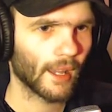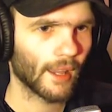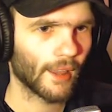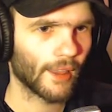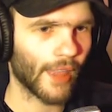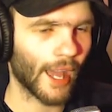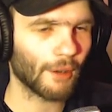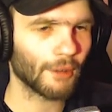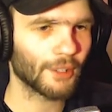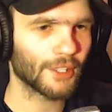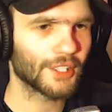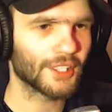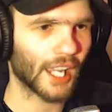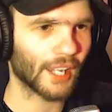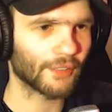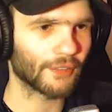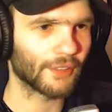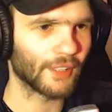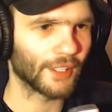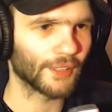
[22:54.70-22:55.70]
That was
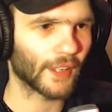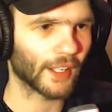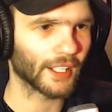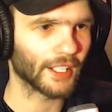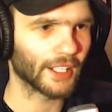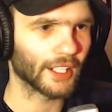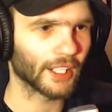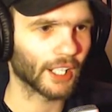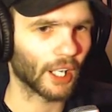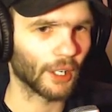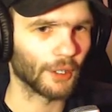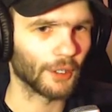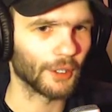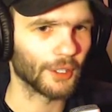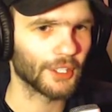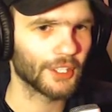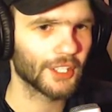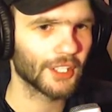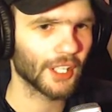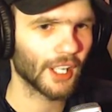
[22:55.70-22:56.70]
definitely fucking
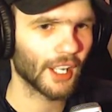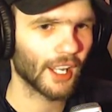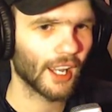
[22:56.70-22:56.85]
close.